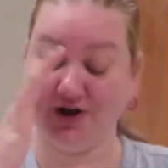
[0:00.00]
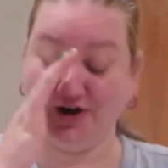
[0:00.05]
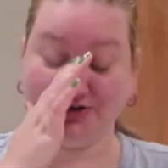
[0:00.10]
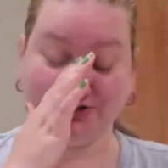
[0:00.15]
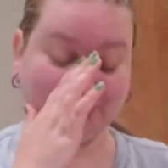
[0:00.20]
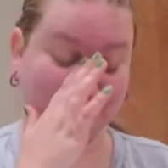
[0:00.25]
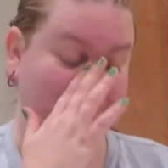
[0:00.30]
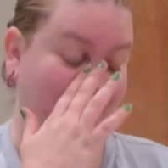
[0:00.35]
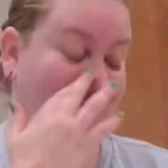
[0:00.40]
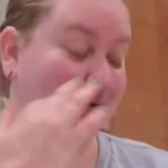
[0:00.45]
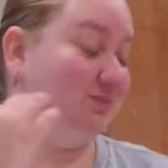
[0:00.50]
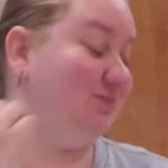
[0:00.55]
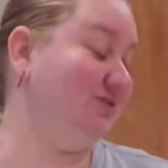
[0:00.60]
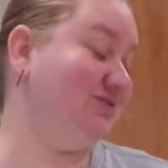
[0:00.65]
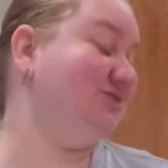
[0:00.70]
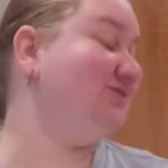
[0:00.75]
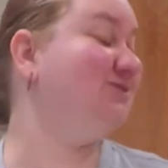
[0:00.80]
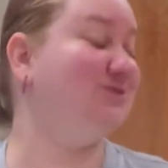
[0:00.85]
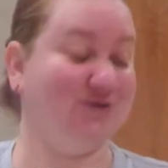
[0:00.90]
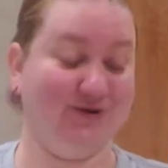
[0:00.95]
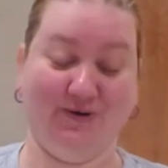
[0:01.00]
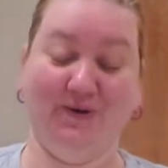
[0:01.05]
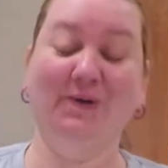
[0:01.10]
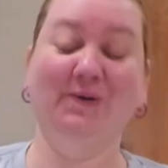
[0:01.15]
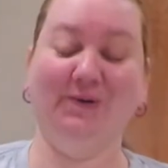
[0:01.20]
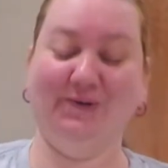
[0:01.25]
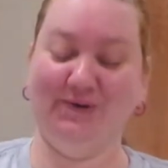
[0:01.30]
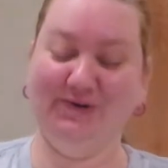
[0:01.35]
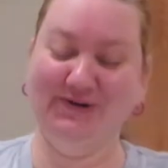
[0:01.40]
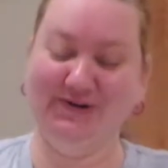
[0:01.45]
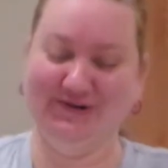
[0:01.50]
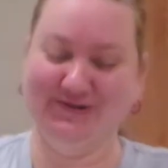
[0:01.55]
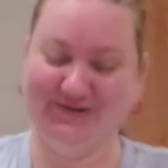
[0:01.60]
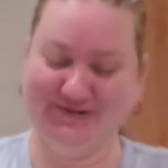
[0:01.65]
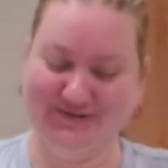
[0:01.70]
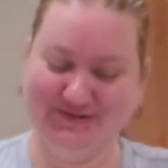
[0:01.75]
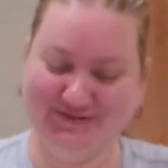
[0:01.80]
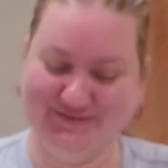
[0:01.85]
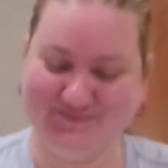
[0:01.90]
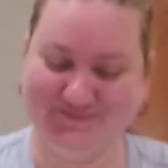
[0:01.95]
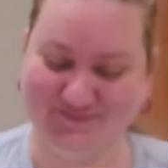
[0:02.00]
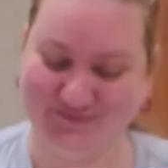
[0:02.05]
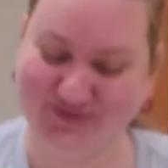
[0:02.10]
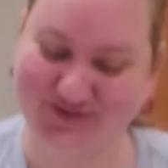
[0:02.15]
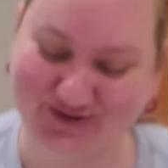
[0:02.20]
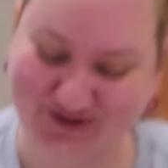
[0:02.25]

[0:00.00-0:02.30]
Yes, very much so.